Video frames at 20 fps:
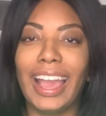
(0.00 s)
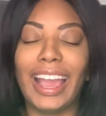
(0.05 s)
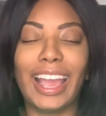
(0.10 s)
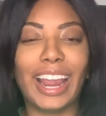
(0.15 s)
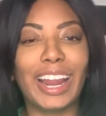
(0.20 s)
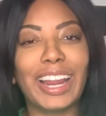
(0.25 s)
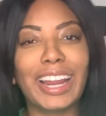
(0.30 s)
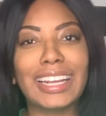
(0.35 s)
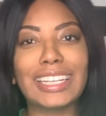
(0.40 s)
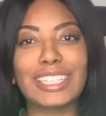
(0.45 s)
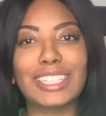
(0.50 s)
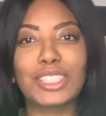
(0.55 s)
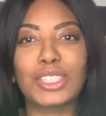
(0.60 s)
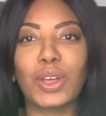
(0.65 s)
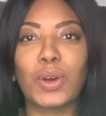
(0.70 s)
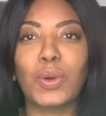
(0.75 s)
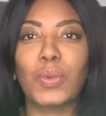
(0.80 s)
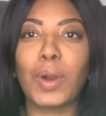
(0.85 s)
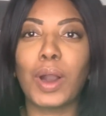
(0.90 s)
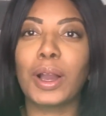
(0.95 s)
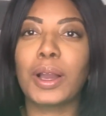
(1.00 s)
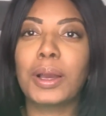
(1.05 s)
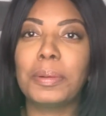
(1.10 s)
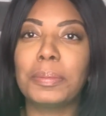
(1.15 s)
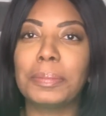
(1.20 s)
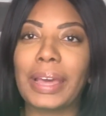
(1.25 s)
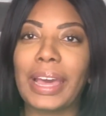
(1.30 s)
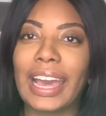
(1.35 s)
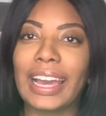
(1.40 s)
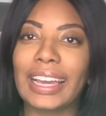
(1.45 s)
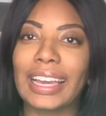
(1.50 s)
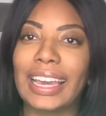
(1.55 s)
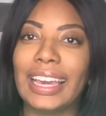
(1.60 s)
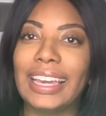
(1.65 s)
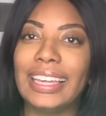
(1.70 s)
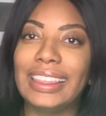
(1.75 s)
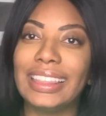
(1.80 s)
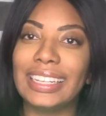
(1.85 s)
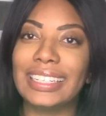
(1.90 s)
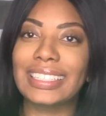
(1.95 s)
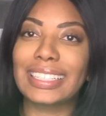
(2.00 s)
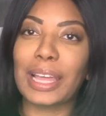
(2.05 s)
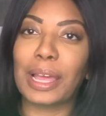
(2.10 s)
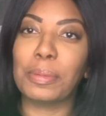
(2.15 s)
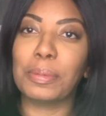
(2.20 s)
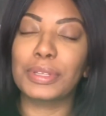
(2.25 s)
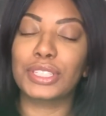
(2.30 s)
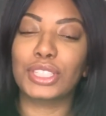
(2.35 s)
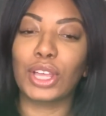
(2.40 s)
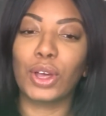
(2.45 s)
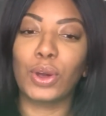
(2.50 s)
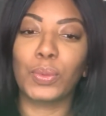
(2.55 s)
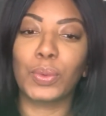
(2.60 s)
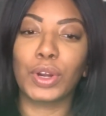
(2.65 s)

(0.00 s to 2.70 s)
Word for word: All right, so welcome back. In this episode,